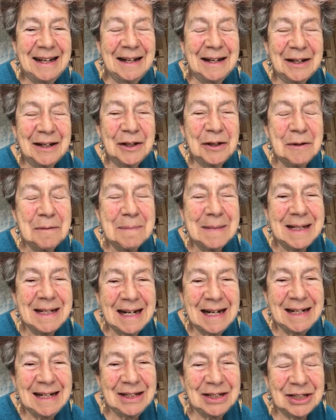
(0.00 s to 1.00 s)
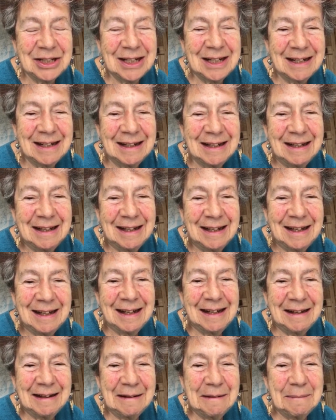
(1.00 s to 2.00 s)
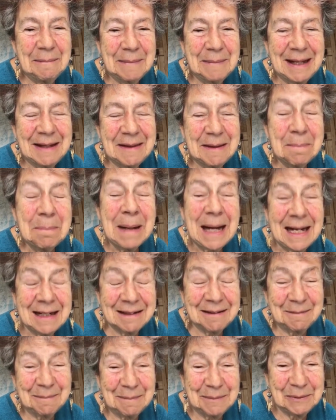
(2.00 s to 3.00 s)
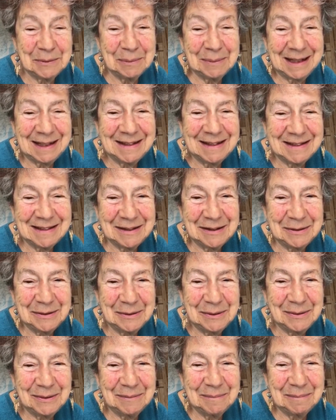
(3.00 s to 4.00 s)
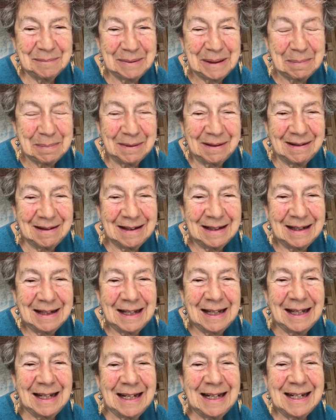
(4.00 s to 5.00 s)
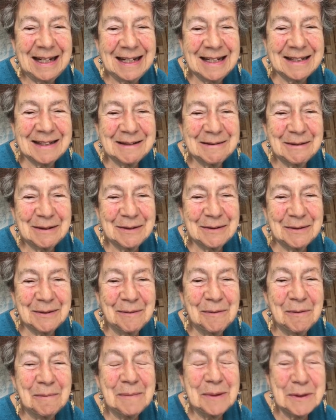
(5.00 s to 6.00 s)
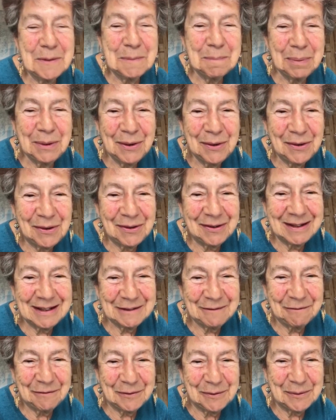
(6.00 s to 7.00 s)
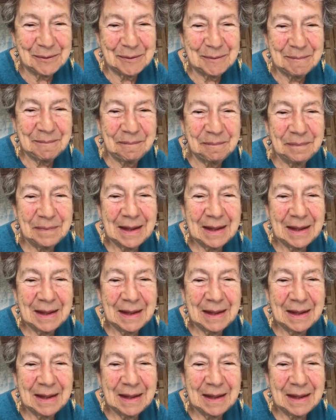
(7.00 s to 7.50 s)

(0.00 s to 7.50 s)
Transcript: human nature and the battle between two people in its almost purest form.